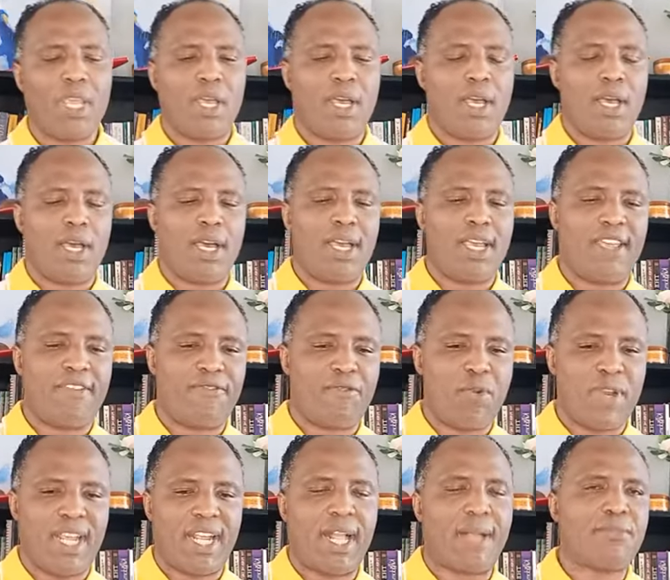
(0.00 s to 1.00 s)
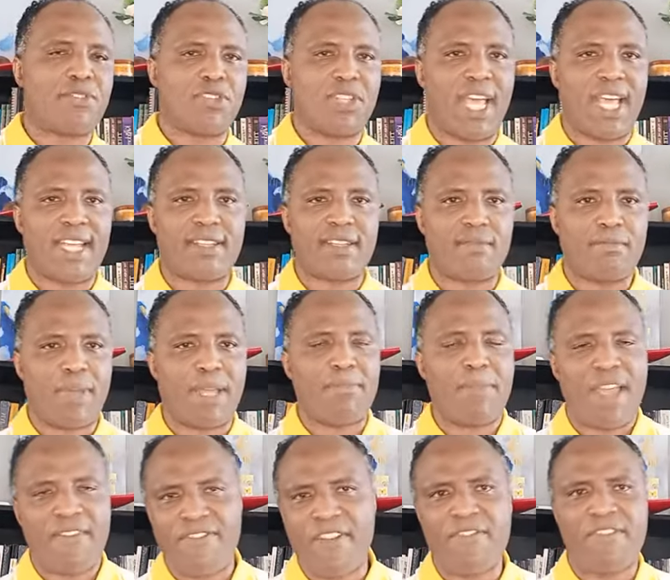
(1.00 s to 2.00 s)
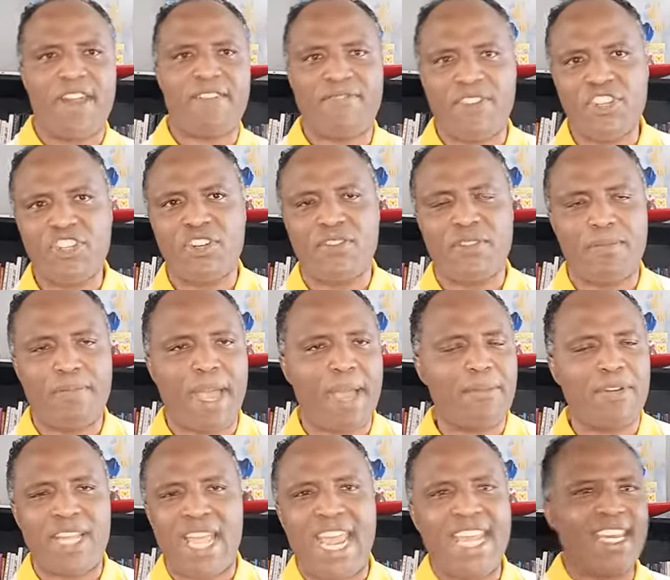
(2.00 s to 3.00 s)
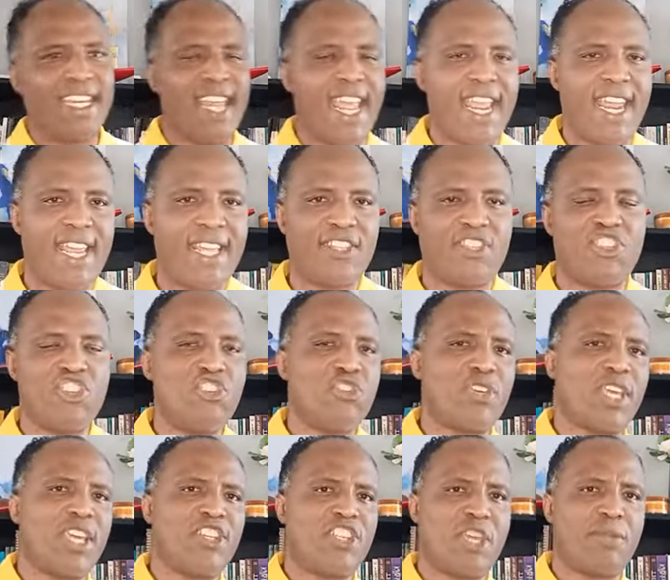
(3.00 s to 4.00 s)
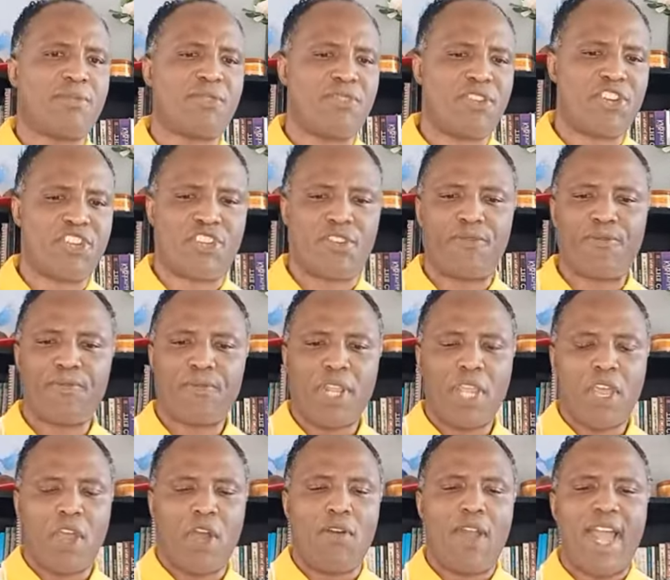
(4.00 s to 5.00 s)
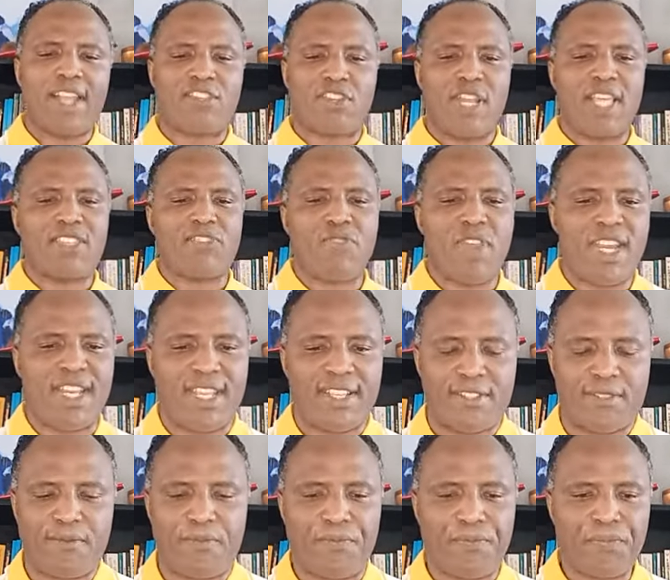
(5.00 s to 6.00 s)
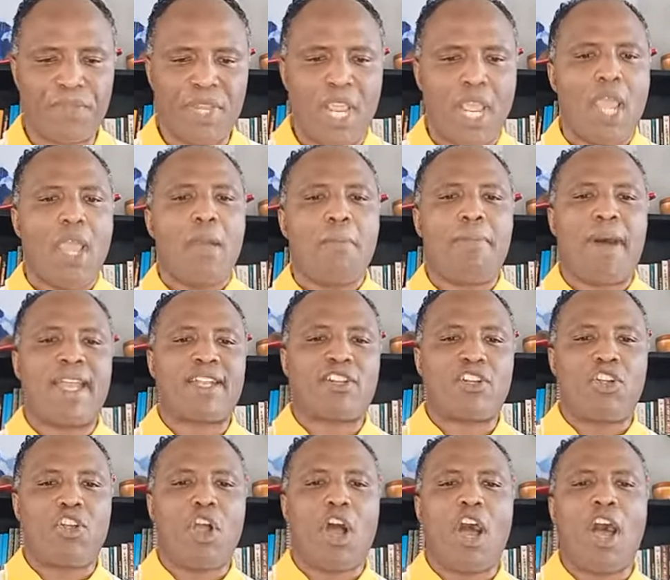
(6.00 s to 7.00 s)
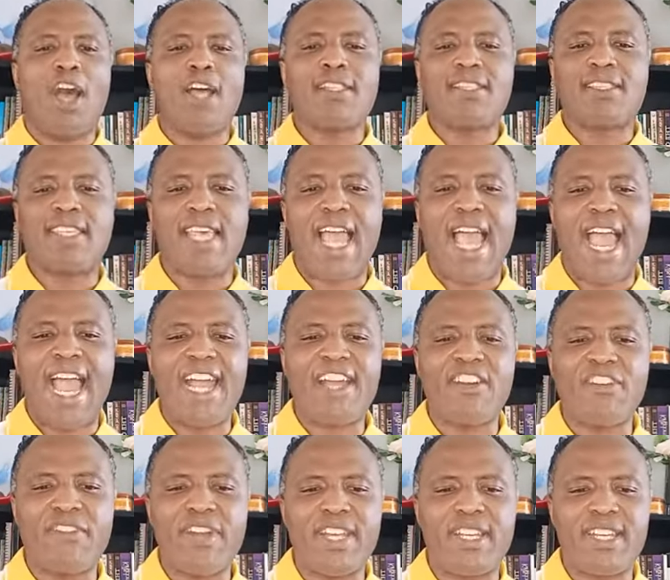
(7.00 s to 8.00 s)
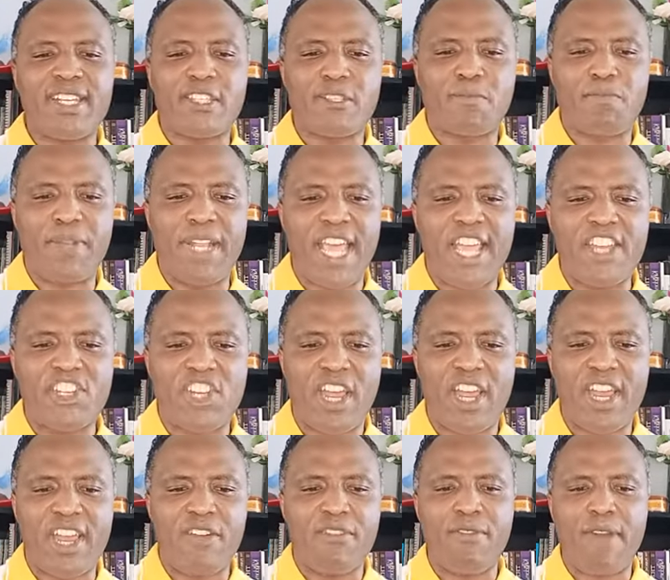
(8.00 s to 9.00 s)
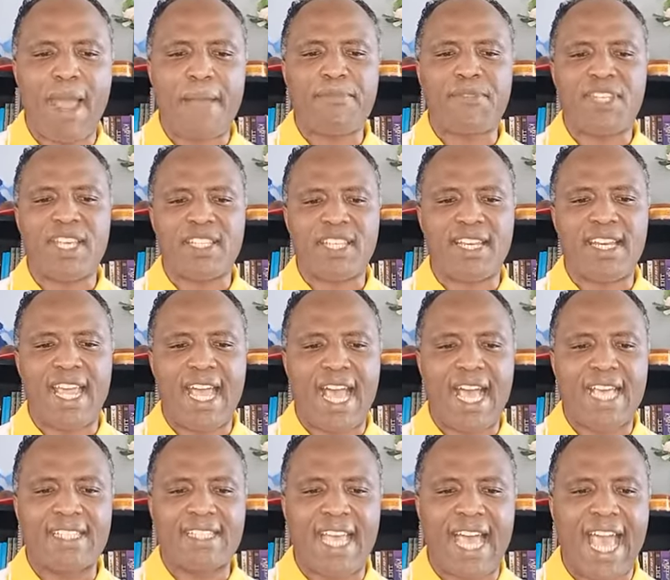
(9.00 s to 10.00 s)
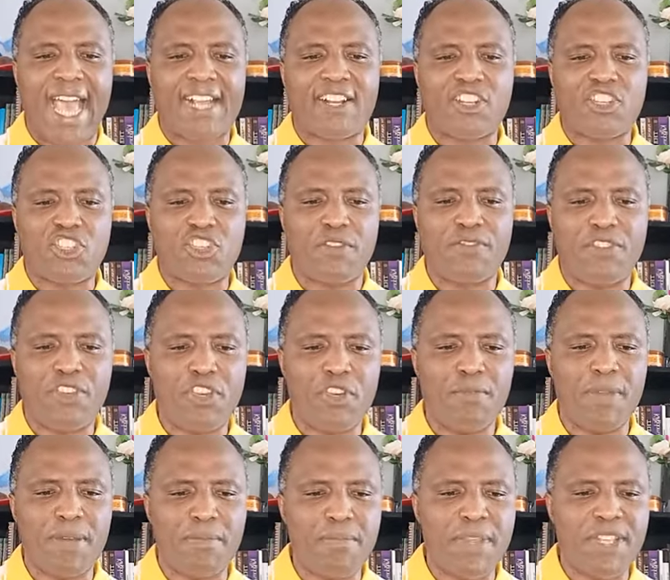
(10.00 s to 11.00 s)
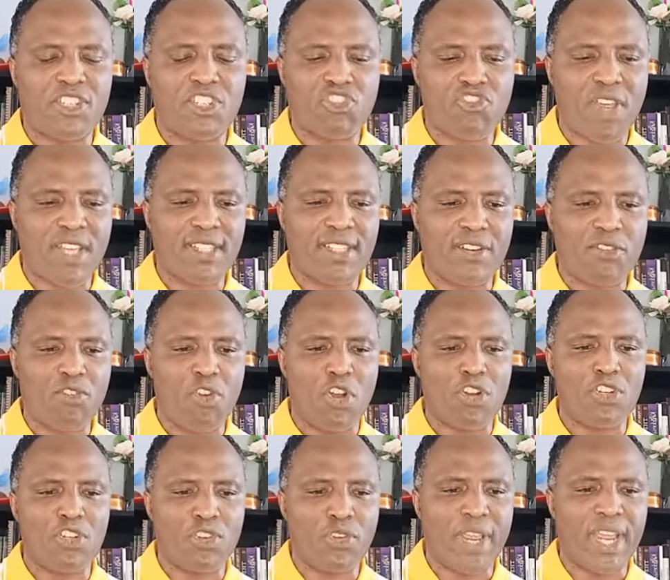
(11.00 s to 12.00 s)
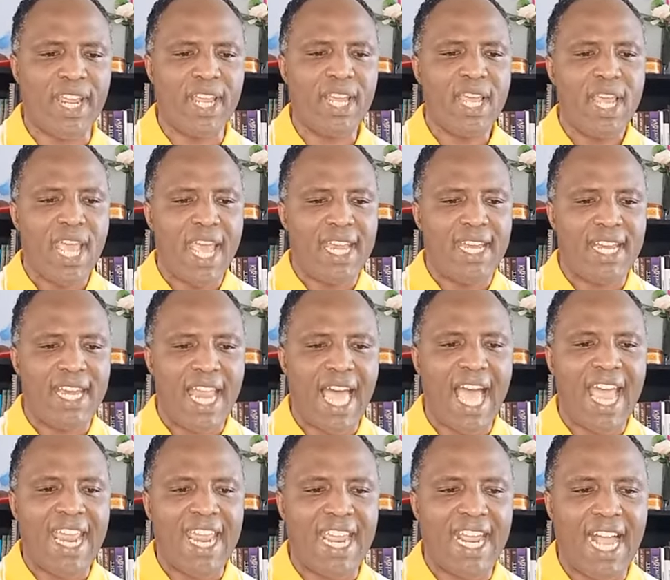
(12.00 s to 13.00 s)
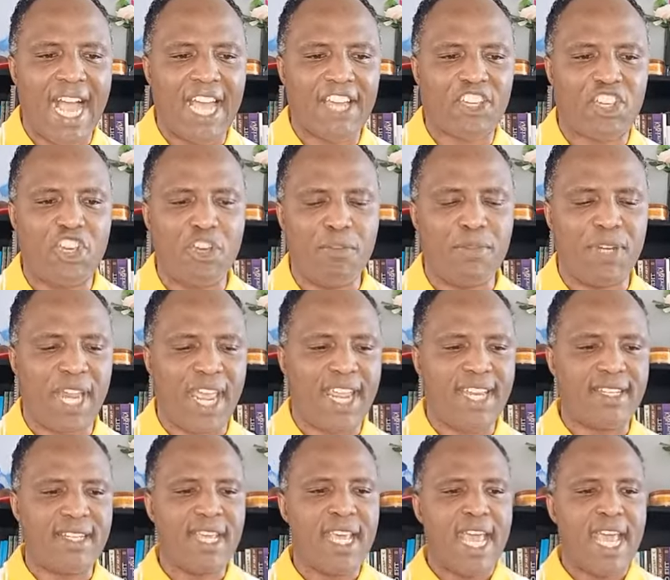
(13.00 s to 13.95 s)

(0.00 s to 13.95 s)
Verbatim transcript: uh, if when it comes to that. But my favorite version of the Bible any day is New King James Version. All right, so let's read this. But God's angry displeasure erupts as, an, as acts of human mistrust and wrongdoing and lying accumulate